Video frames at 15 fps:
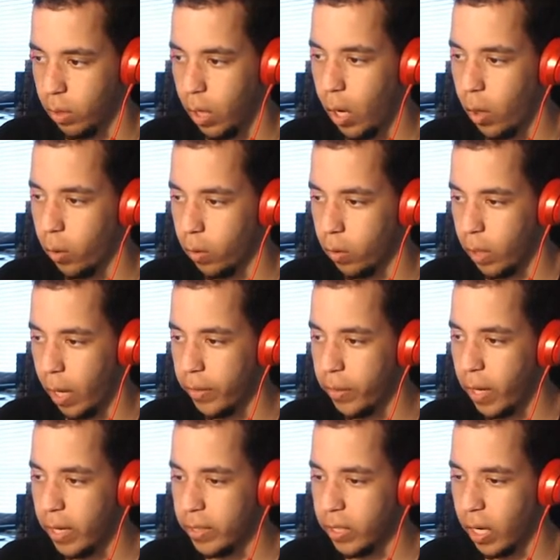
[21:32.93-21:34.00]
Oh, I
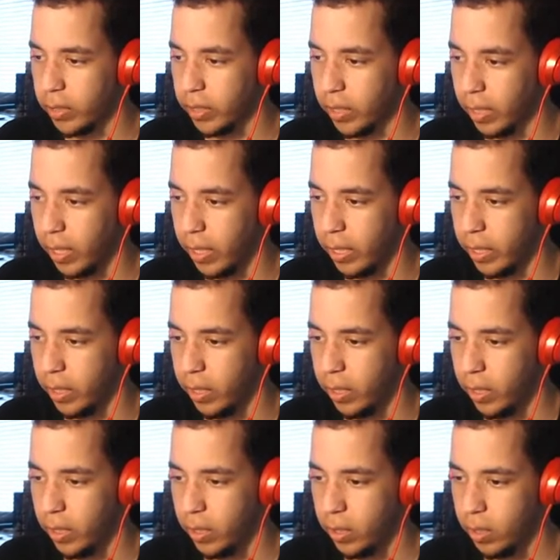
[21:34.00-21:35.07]
thought I talked to the lady.
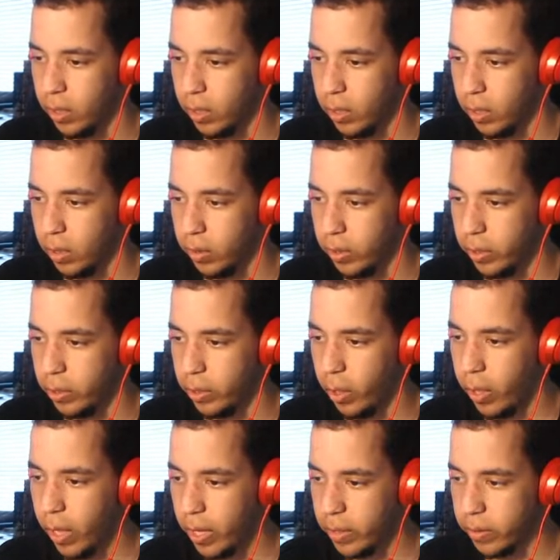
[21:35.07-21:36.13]
Did you
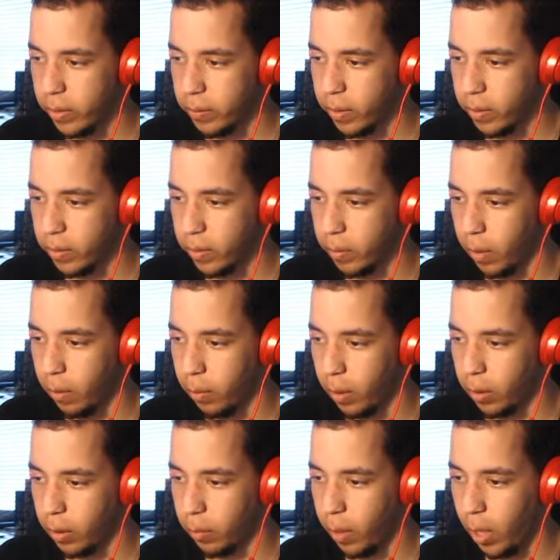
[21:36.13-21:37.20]
know that? Sometimes blah blah
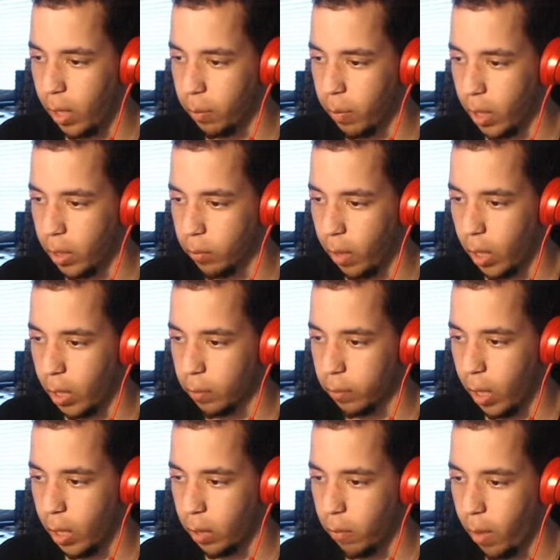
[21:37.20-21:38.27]
blah blah blah blah blah blah blah
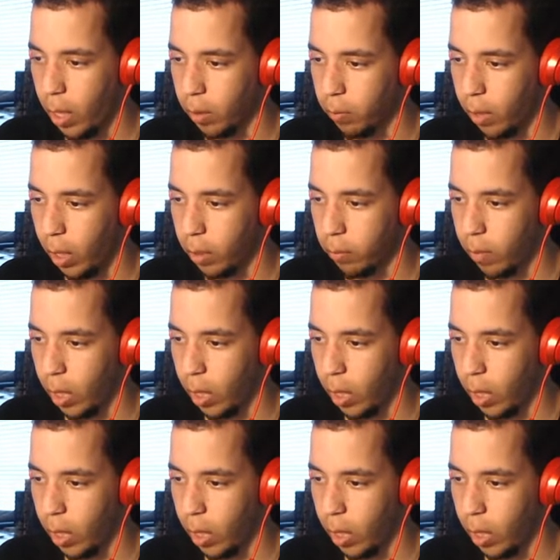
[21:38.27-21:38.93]
blah blah.